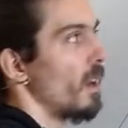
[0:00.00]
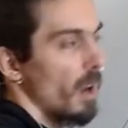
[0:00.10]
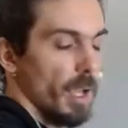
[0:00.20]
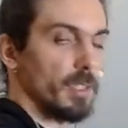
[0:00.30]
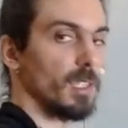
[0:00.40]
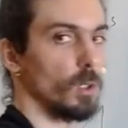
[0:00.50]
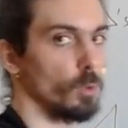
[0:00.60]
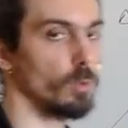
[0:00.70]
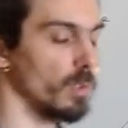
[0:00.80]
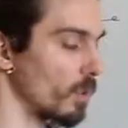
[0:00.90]
I think you
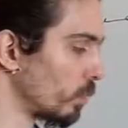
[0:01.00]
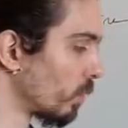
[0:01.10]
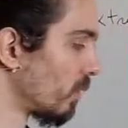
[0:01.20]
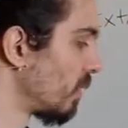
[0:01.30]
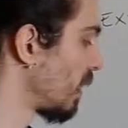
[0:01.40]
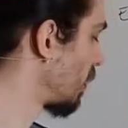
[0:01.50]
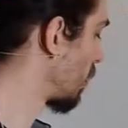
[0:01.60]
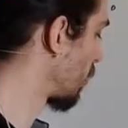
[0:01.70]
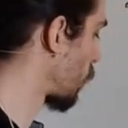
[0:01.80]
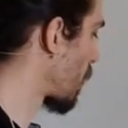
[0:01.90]
n don't need uh,
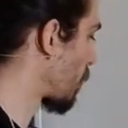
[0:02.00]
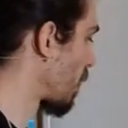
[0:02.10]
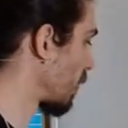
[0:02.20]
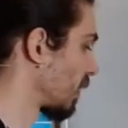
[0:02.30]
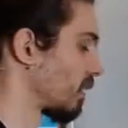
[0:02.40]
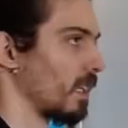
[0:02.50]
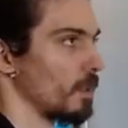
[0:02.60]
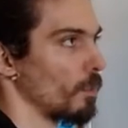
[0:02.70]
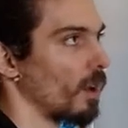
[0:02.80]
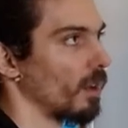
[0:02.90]
to memorize it
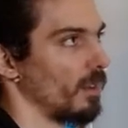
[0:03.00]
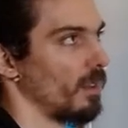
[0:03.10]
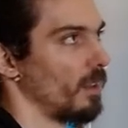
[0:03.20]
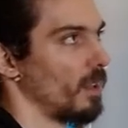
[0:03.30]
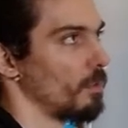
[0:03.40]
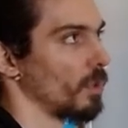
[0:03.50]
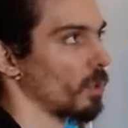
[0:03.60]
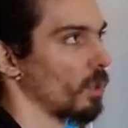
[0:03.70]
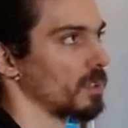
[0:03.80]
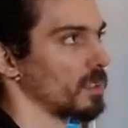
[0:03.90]
anymore,
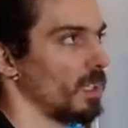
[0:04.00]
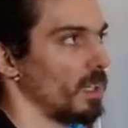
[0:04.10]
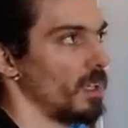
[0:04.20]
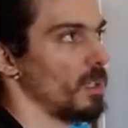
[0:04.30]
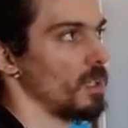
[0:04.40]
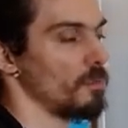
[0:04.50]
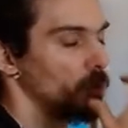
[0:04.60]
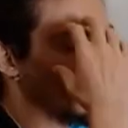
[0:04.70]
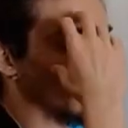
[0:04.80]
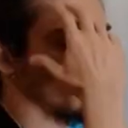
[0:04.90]
because if you
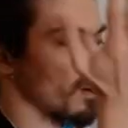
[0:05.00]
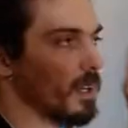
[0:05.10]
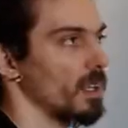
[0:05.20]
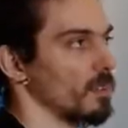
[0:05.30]
just forget,